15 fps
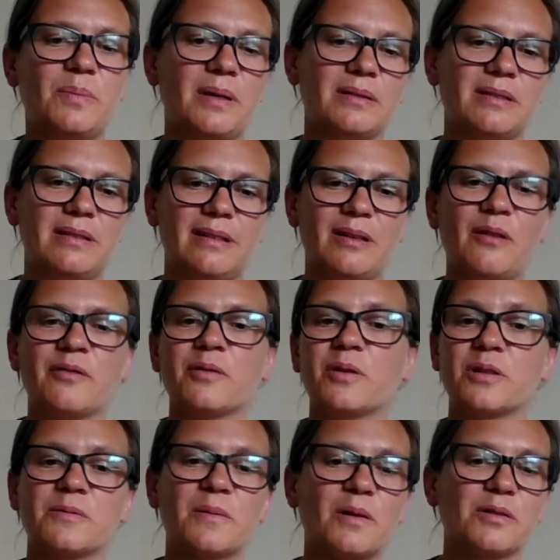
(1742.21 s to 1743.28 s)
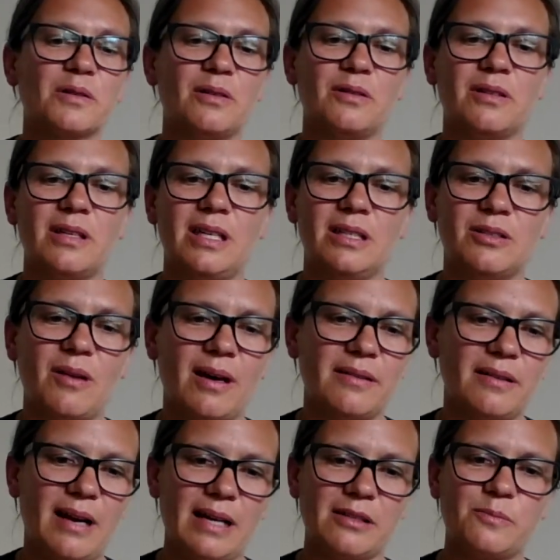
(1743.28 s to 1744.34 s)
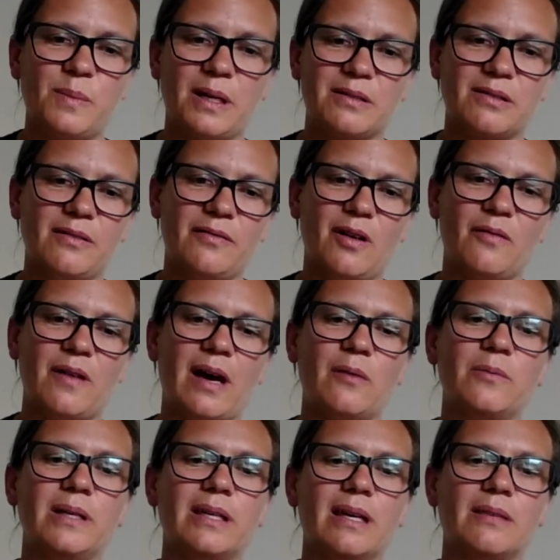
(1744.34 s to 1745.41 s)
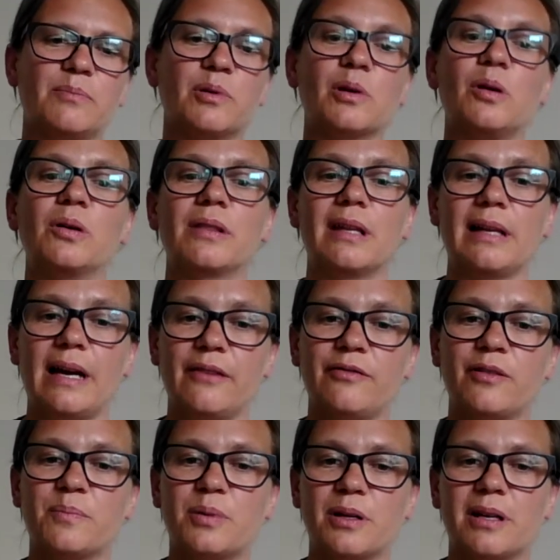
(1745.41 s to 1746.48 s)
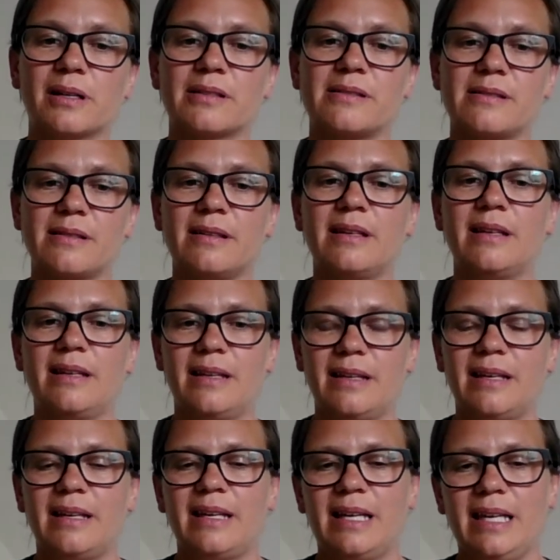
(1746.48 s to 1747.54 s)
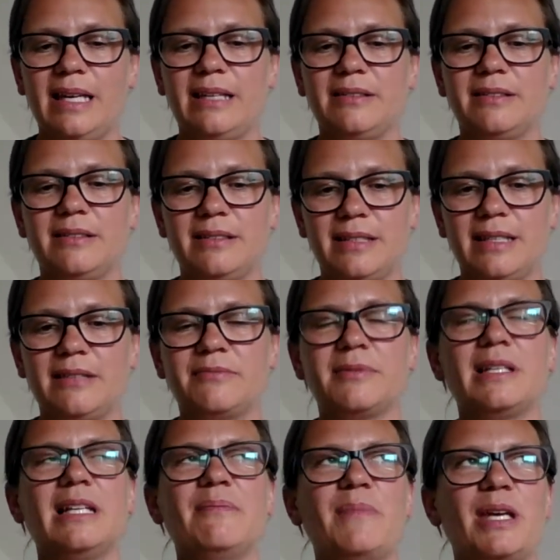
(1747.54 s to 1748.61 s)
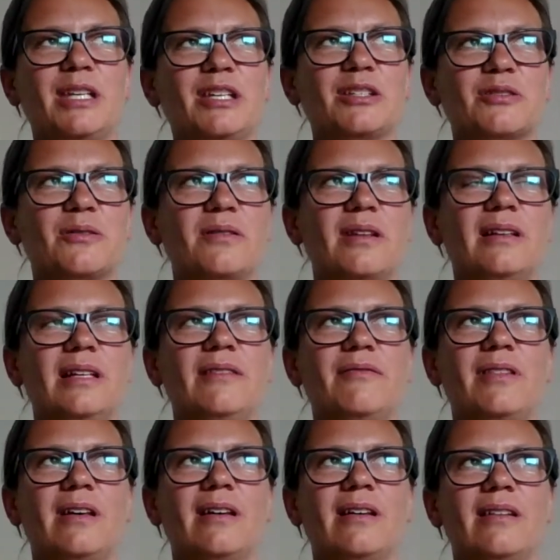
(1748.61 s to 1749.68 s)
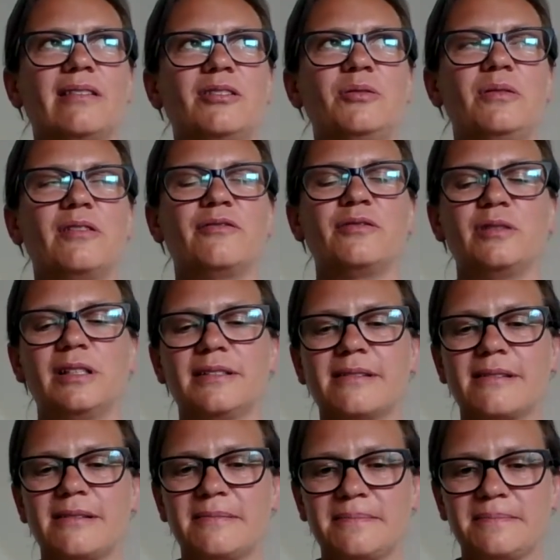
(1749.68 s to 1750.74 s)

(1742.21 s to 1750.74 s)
But of course, we're also looking into other aspects of how we can prolong the life of products. And really making sure they live to their fullest.